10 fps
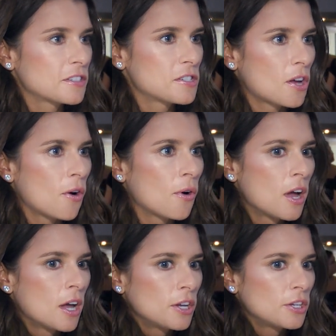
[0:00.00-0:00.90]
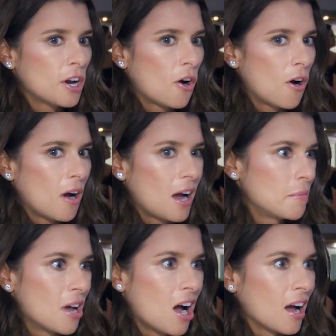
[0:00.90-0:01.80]
and so, you know,
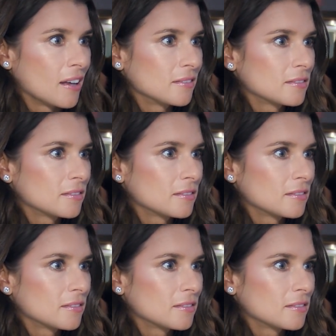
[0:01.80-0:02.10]
I'm not.